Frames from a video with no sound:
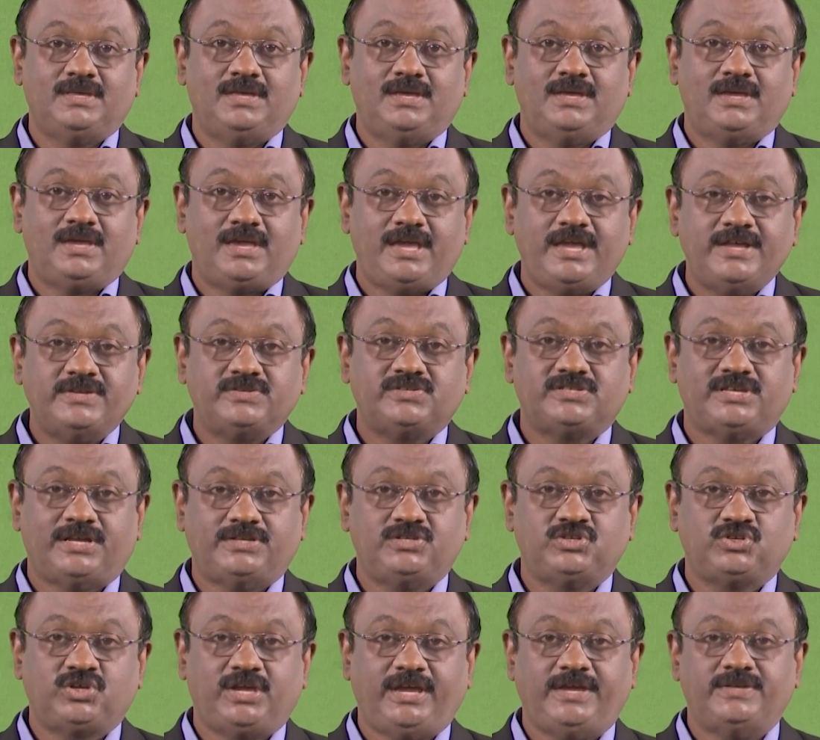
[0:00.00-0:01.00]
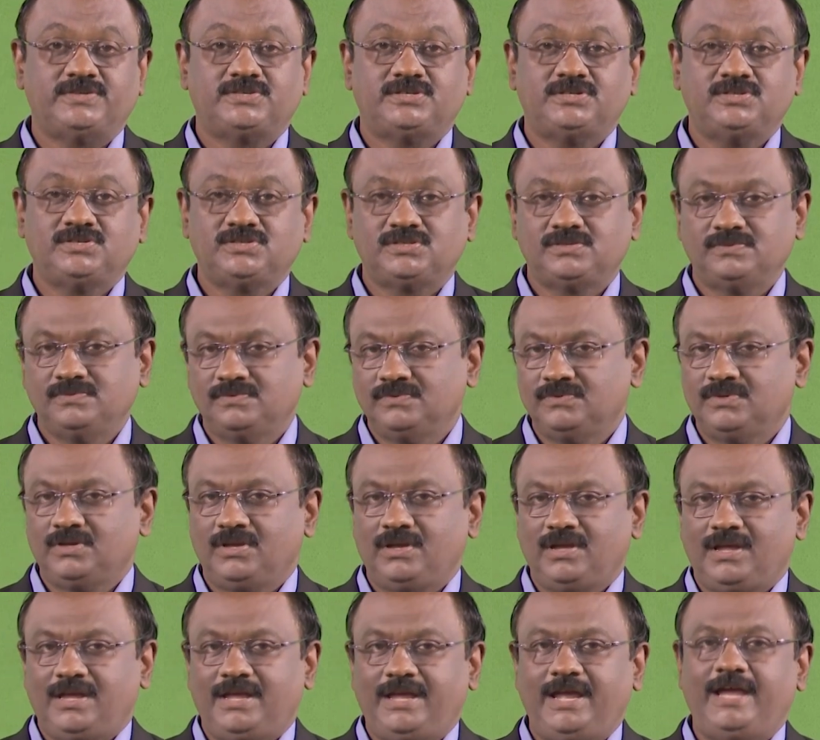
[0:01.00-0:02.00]
In such cases,
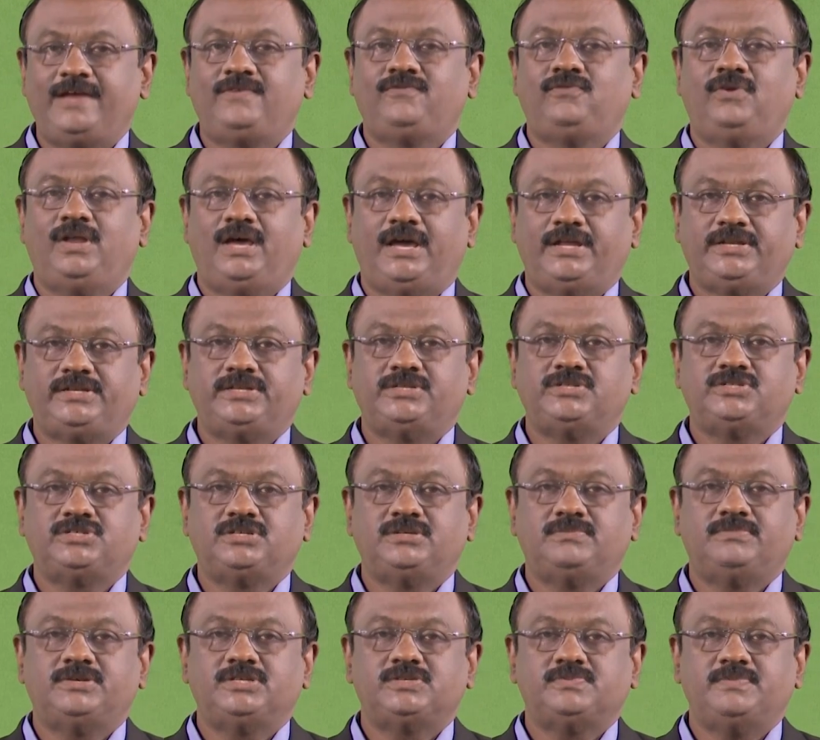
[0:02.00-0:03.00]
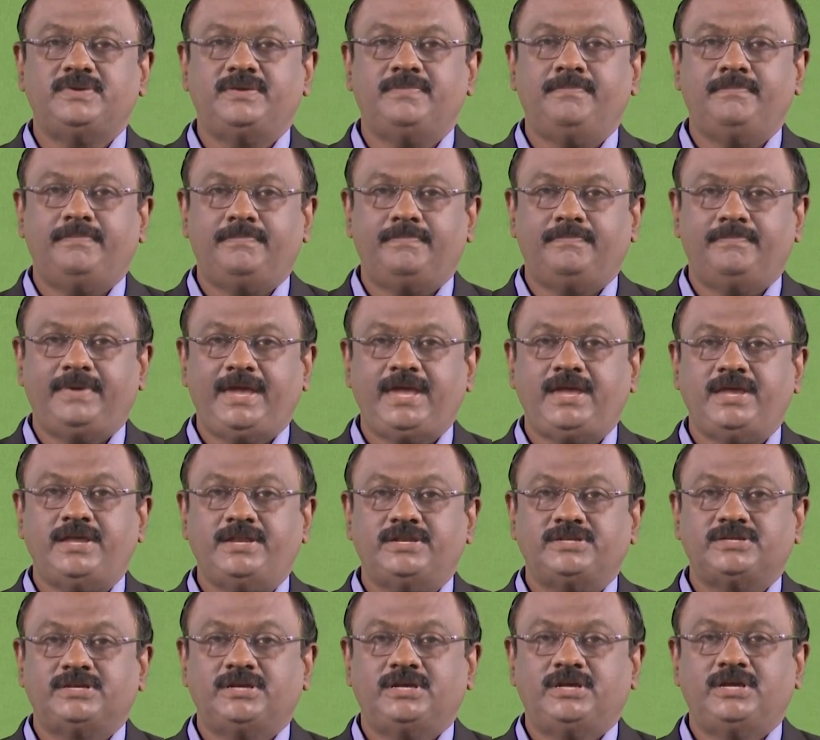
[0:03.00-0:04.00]
careful attention must be paid